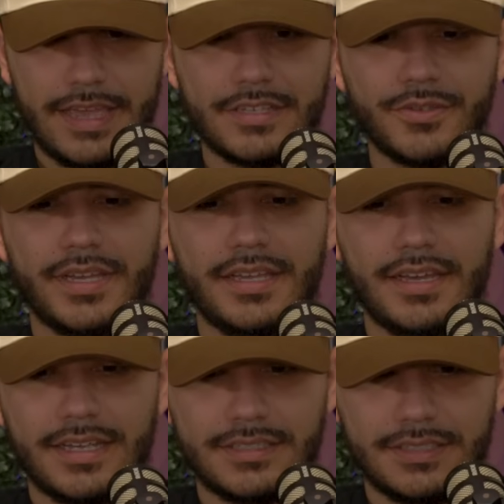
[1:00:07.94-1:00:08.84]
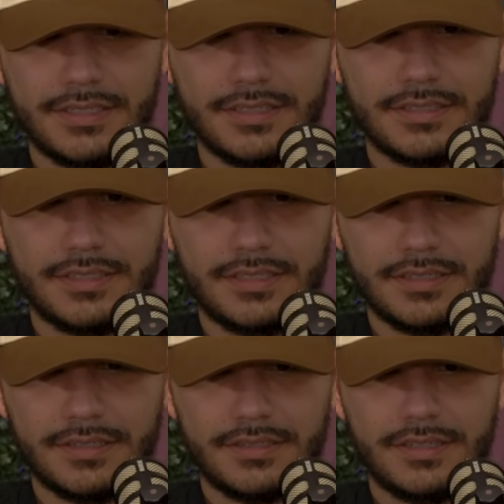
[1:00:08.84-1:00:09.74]
to. Yeah, so I, to I sound like him.
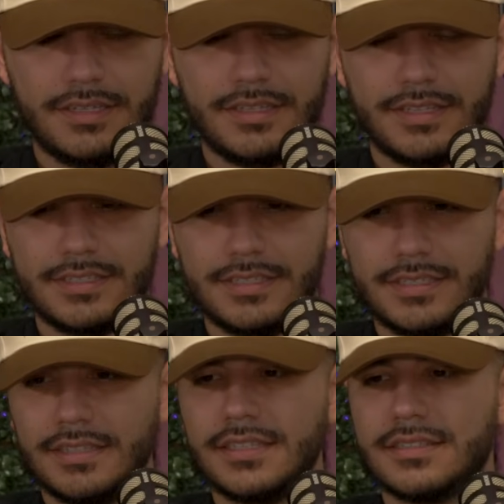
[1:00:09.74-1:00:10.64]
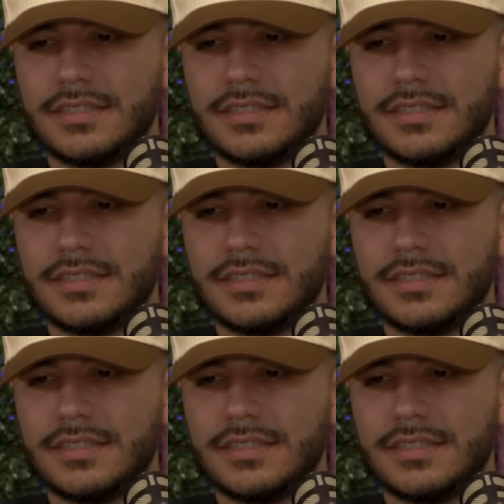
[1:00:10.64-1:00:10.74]
The, uh, this is Ethan